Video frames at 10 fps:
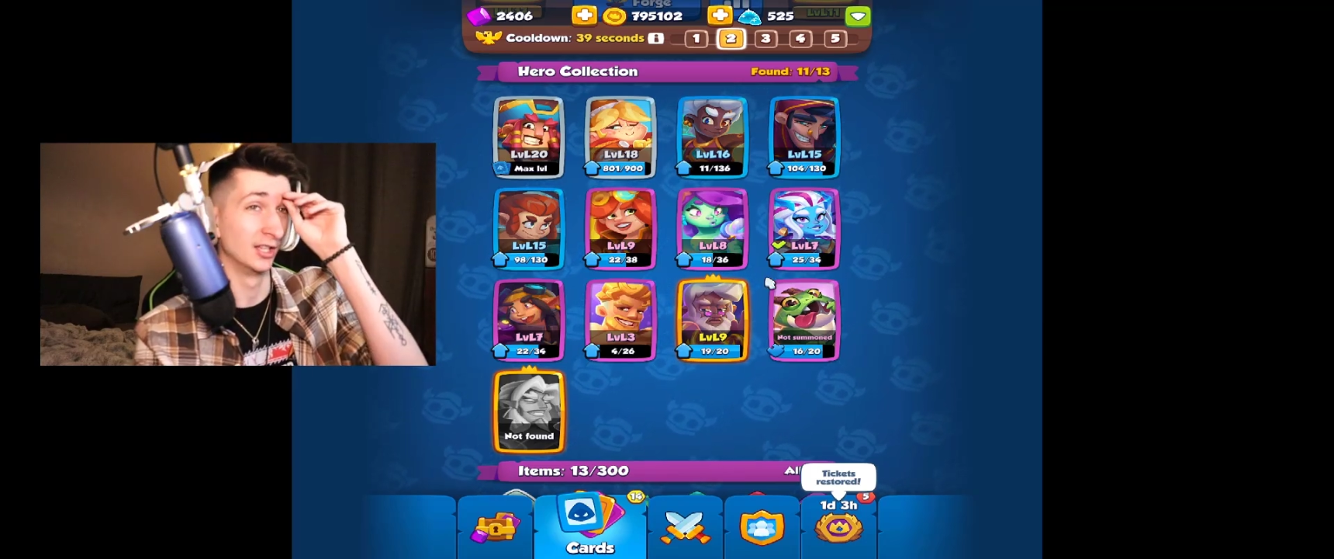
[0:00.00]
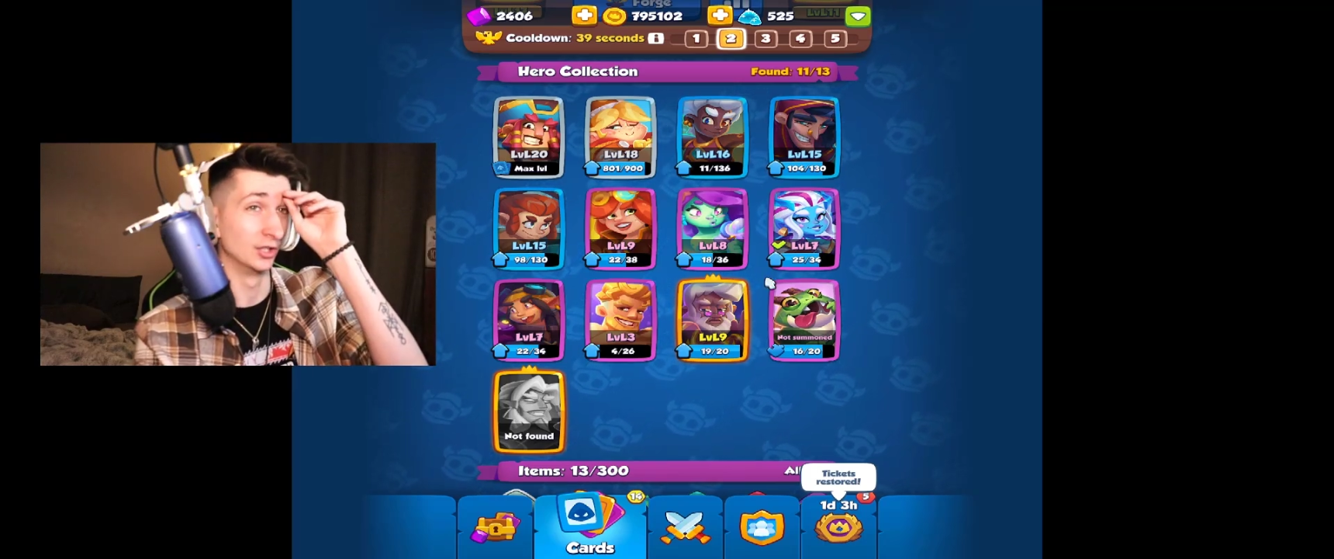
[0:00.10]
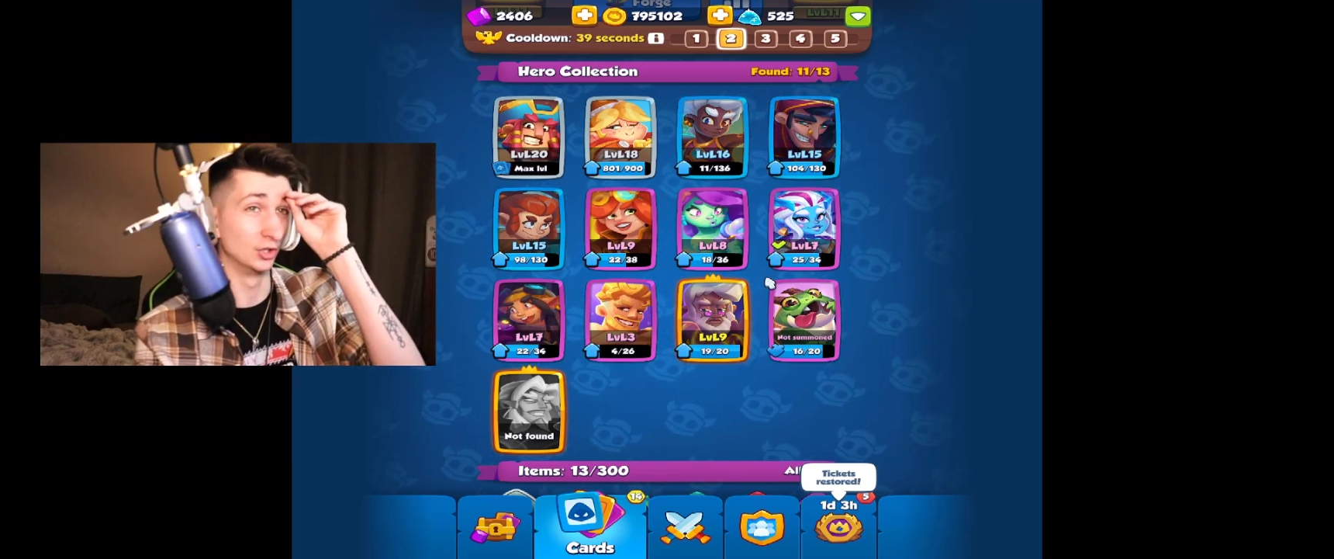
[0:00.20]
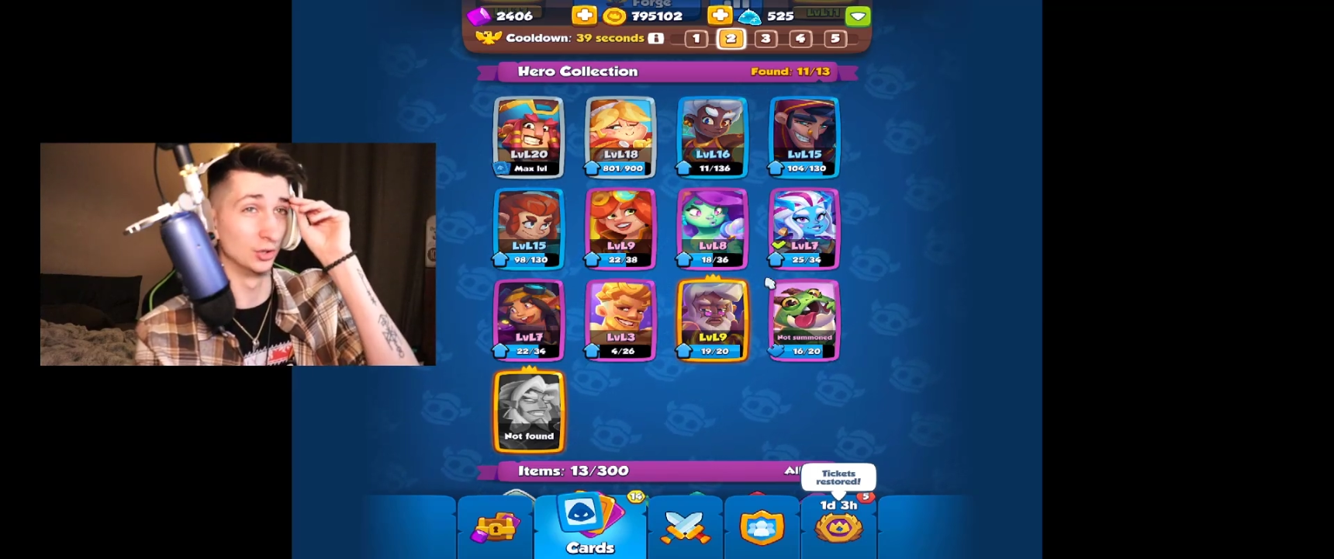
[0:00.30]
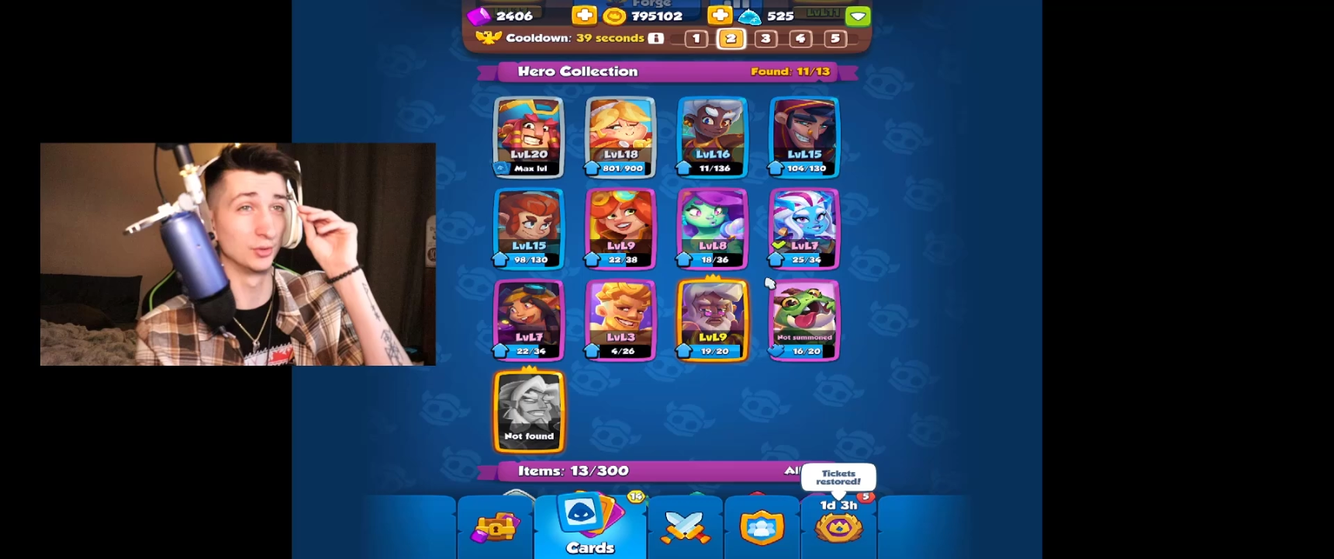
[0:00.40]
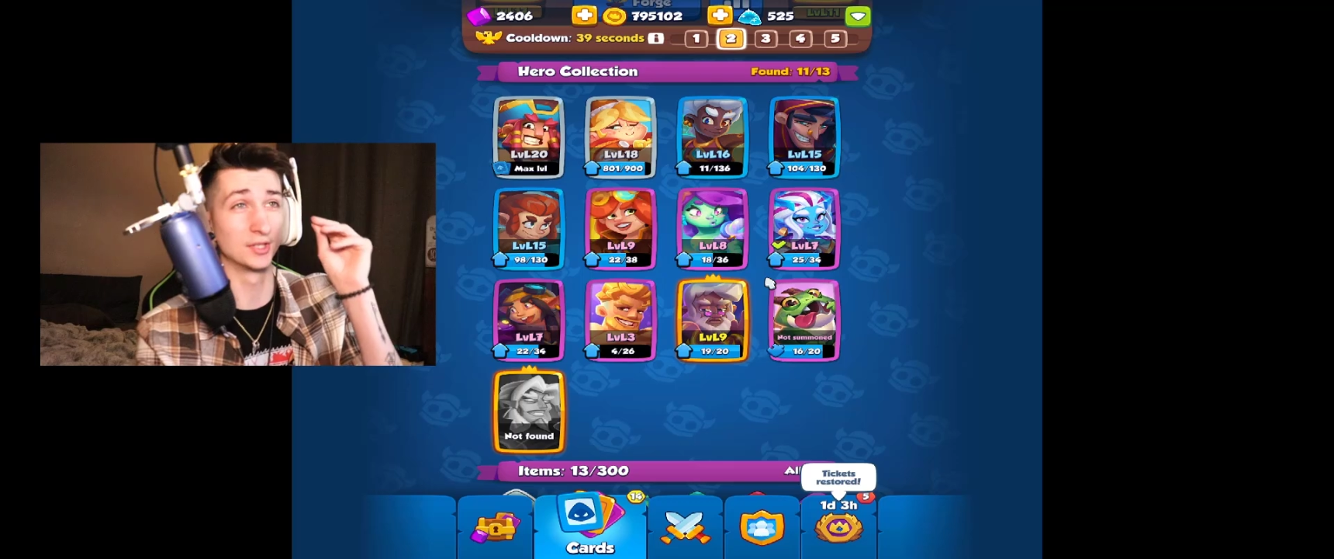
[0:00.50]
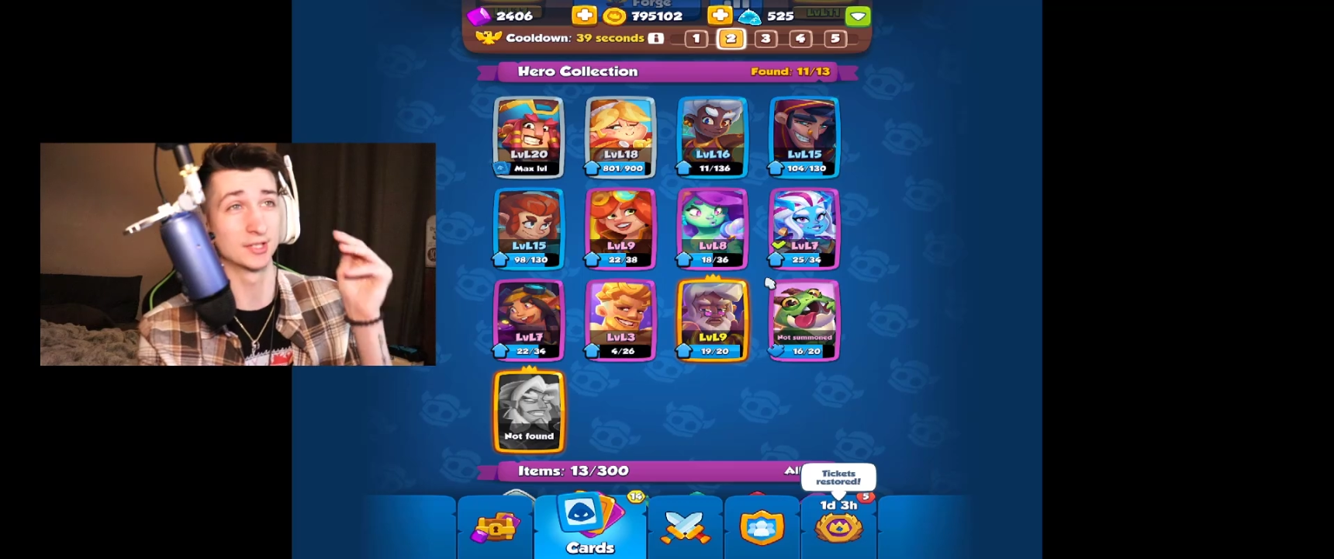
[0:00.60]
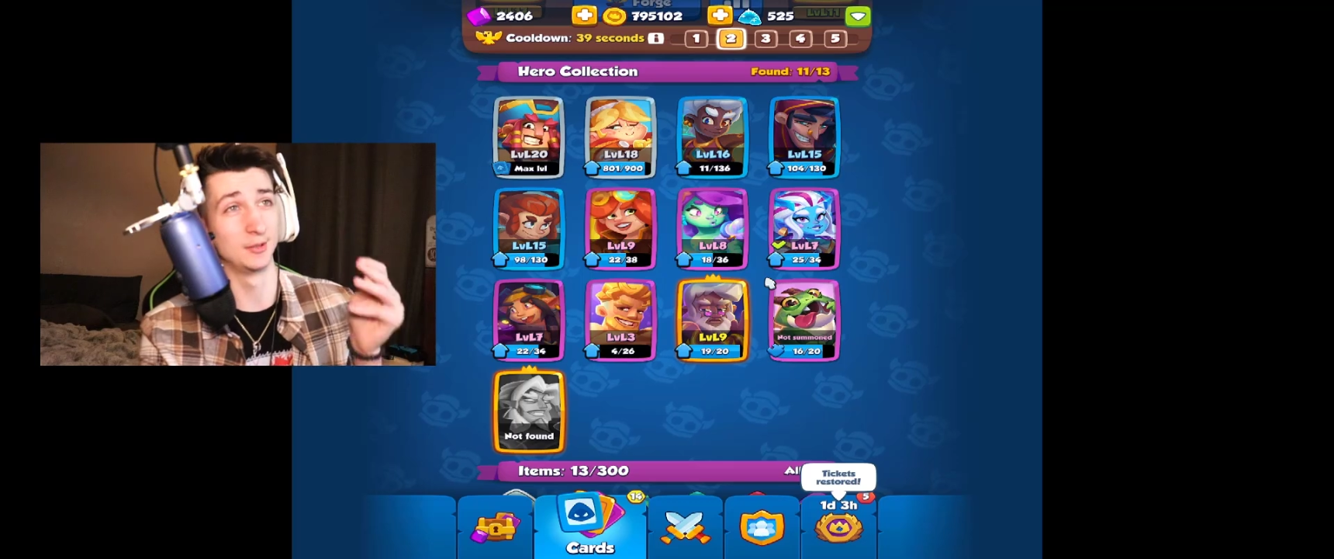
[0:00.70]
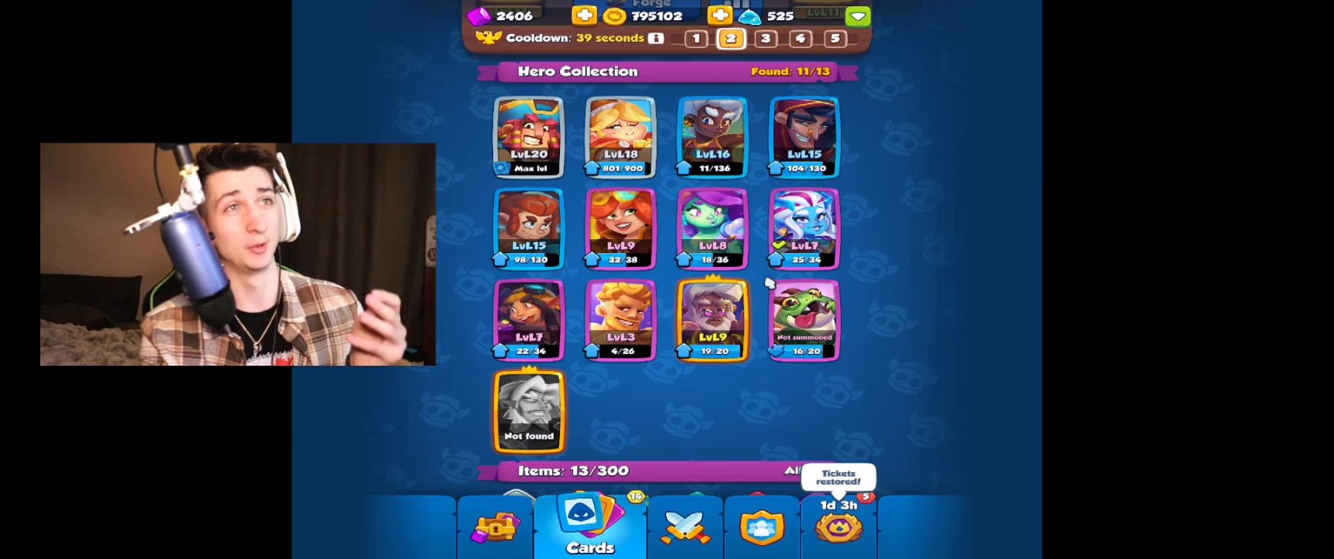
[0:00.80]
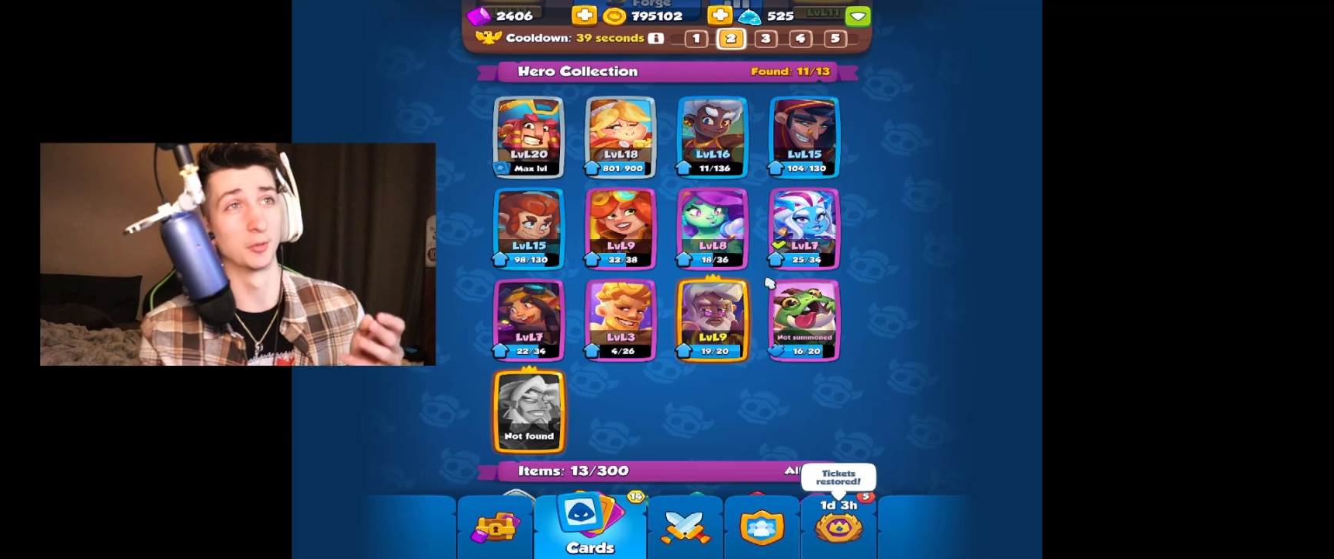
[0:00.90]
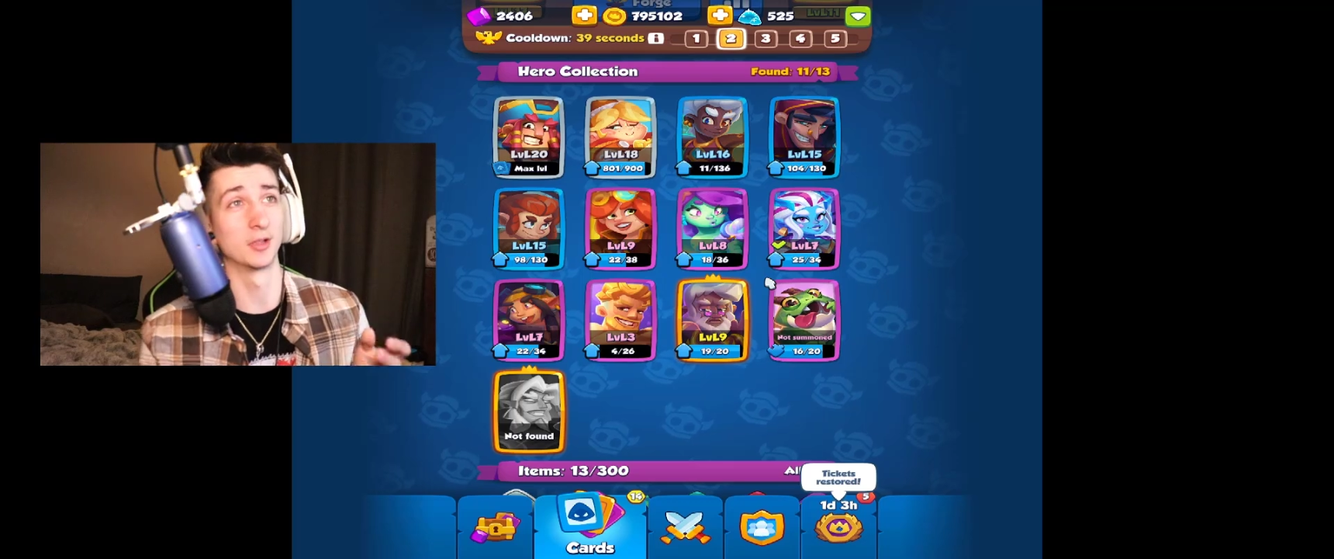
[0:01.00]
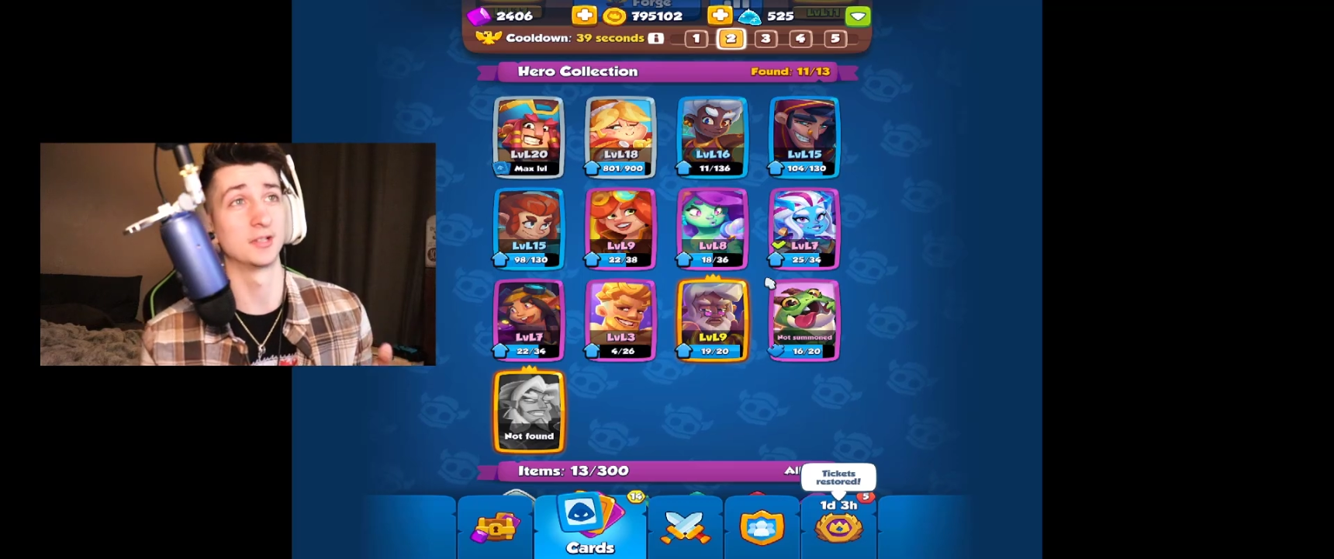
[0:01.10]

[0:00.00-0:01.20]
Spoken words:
Zeus is going to be one of